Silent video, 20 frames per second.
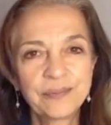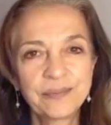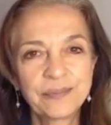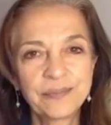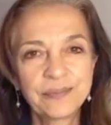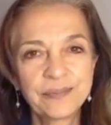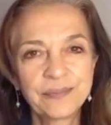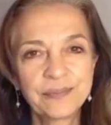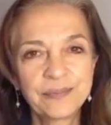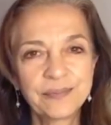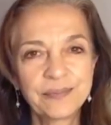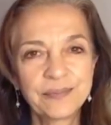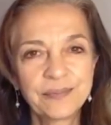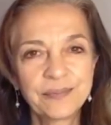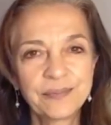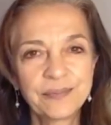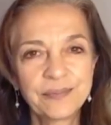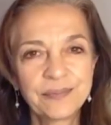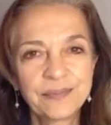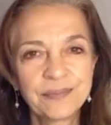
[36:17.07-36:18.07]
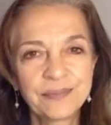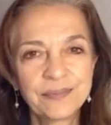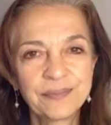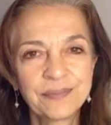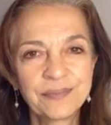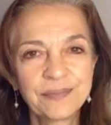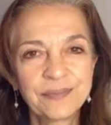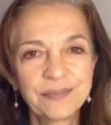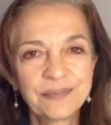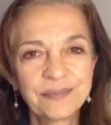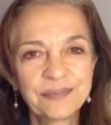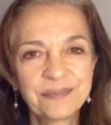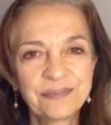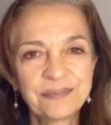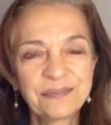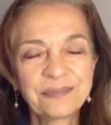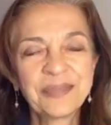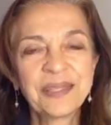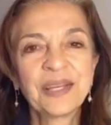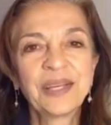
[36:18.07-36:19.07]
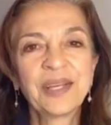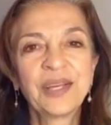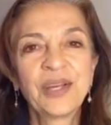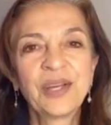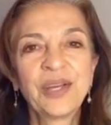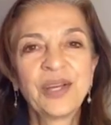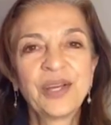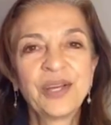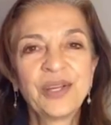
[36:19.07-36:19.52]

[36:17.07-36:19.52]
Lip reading: No one is speaking in this clip.